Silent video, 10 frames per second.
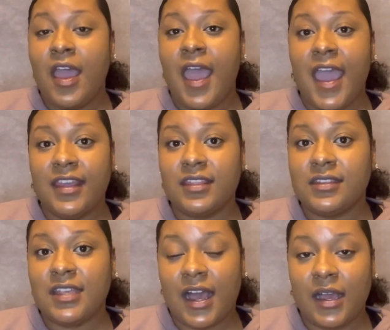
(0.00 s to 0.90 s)
had the
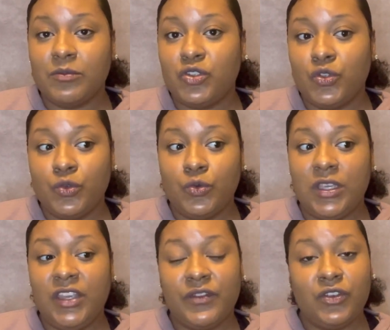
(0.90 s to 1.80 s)
time to
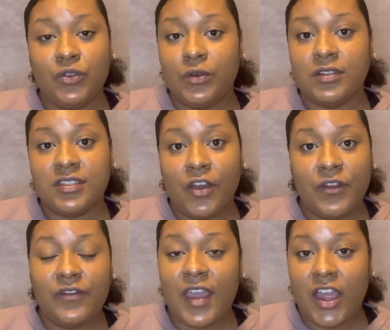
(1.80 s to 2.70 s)
even do a
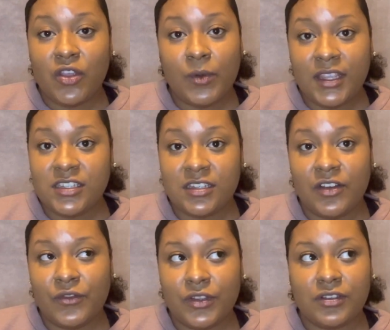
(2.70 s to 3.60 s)
self-evaluation
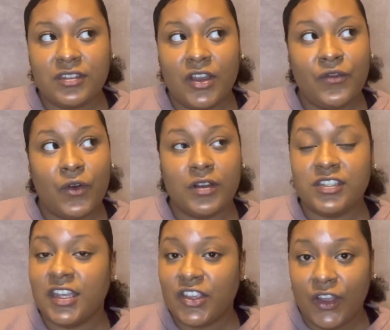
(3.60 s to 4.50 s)
over yourself or
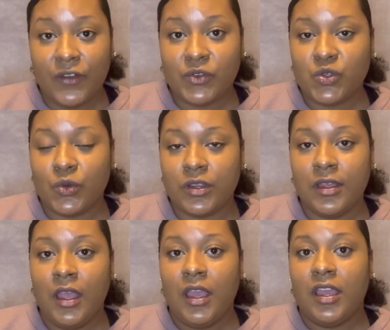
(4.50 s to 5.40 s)
check your inventory.
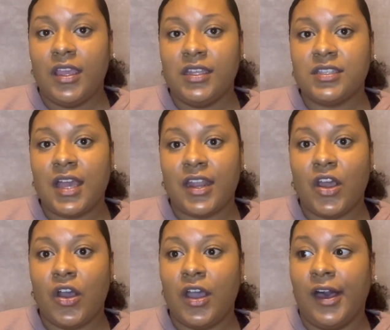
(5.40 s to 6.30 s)
It's kind
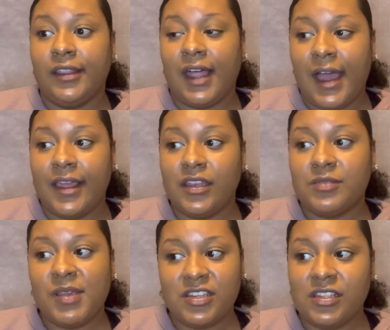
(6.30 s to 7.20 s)
of a lot,
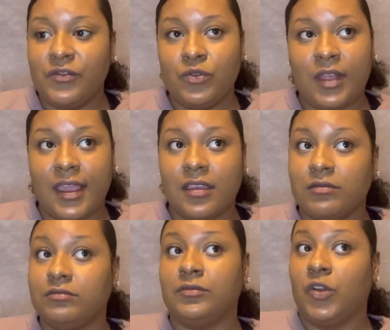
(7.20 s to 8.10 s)
especially if you like
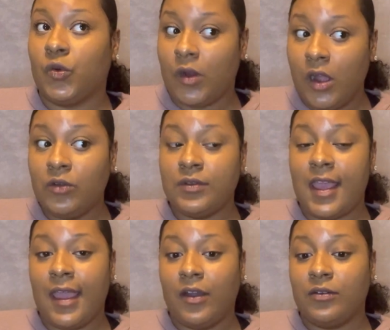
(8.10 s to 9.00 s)
grown
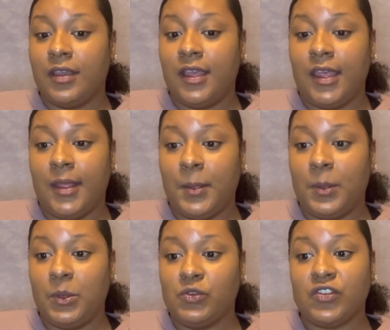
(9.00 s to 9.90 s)
now and
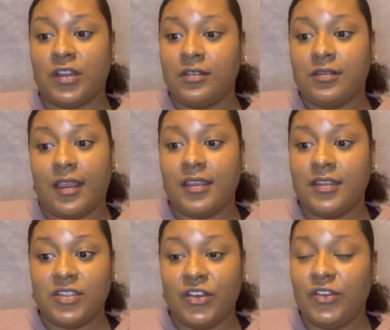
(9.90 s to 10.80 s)
you trying to like get
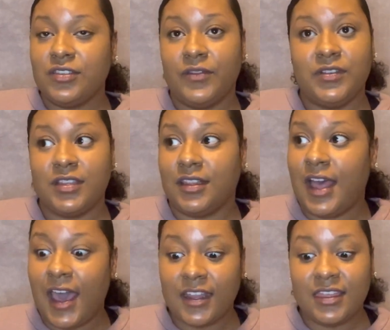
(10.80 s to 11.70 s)
to know yourself. It's a
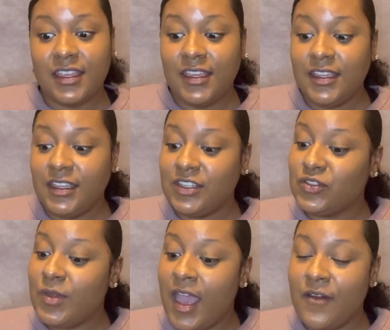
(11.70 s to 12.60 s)
lot of things
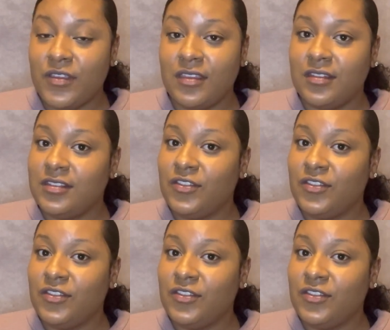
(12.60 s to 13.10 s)
you haven't